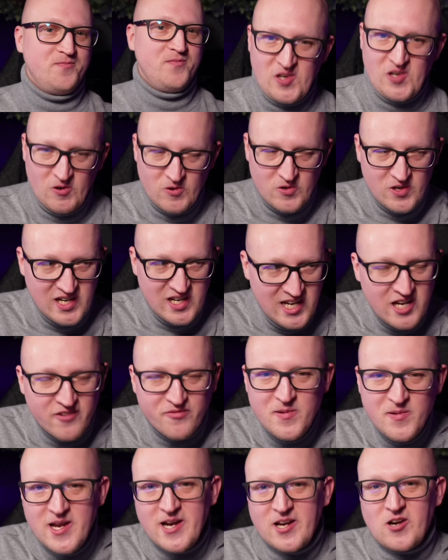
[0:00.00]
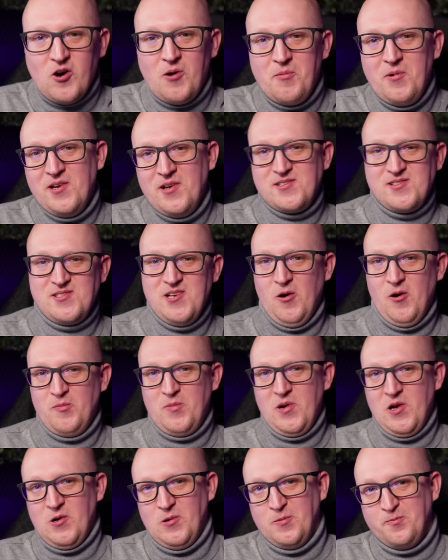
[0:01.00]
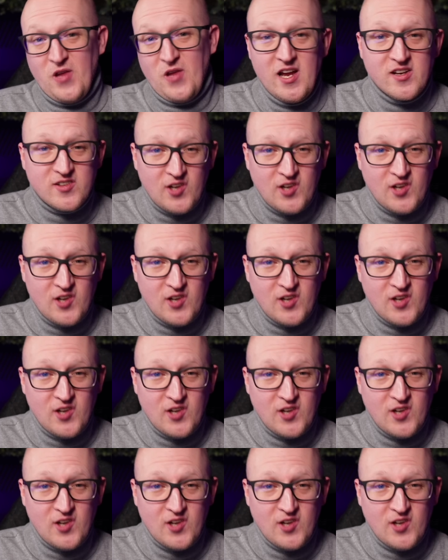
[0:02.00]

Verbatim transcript: So leave me a comment down below.